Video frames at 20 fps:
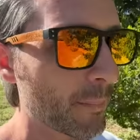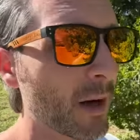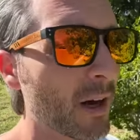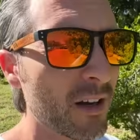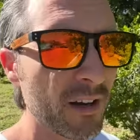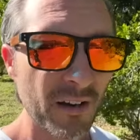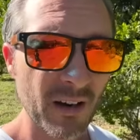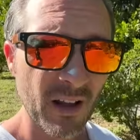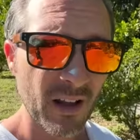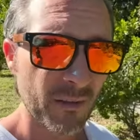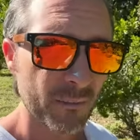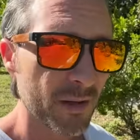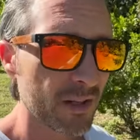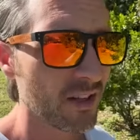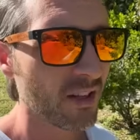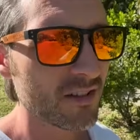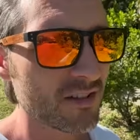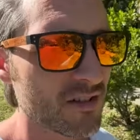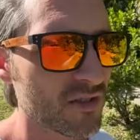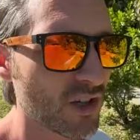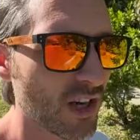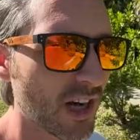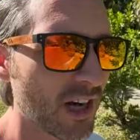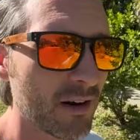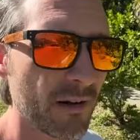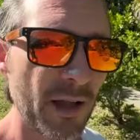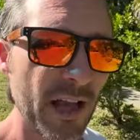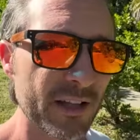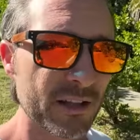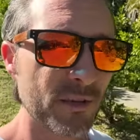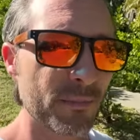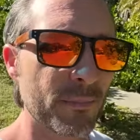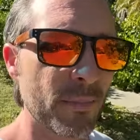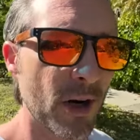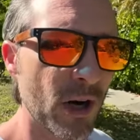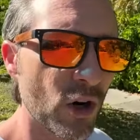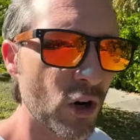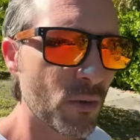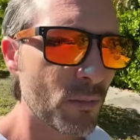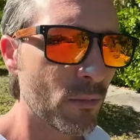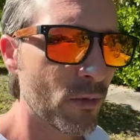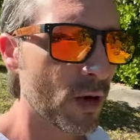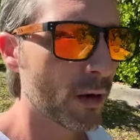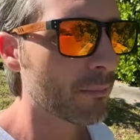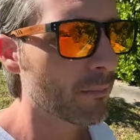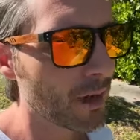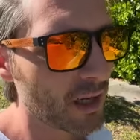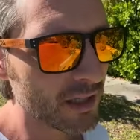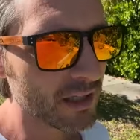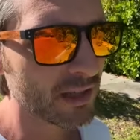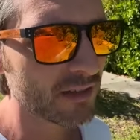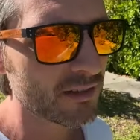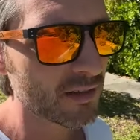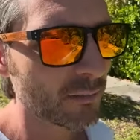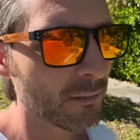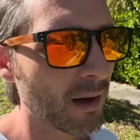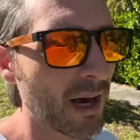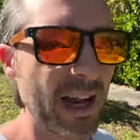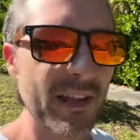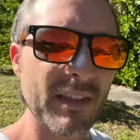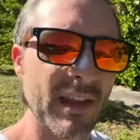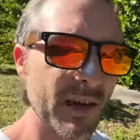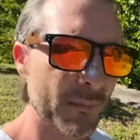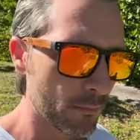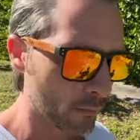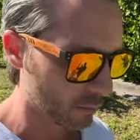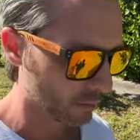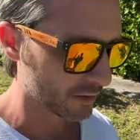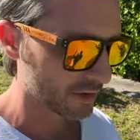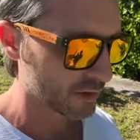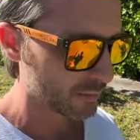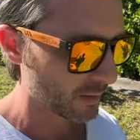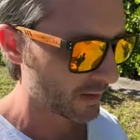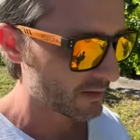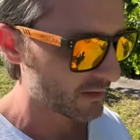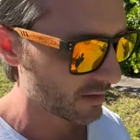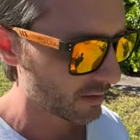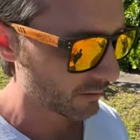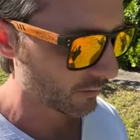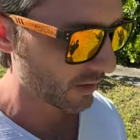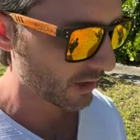But because John had to borrow more money to buy that more expensive